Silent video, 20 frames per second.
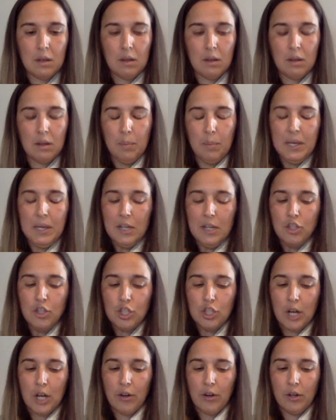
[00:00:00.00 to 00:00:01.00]
The pea
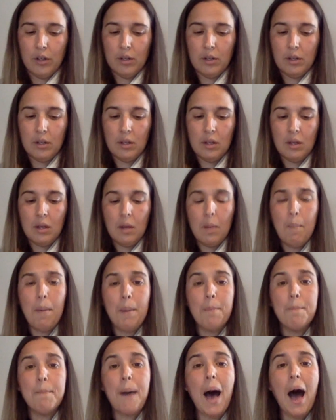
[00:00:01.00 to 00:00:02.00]
shuddered.
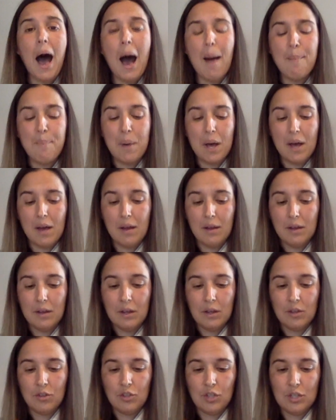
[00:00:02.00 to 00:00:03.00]
"But Papa,"
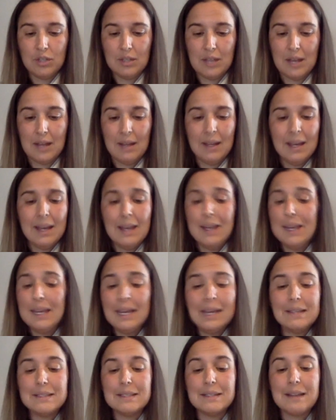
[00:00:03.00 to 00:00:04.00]
she said,
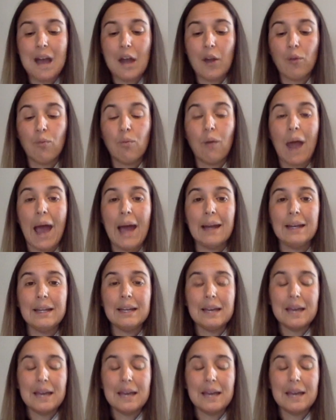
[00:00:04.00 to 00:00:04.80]
"he is not a rat.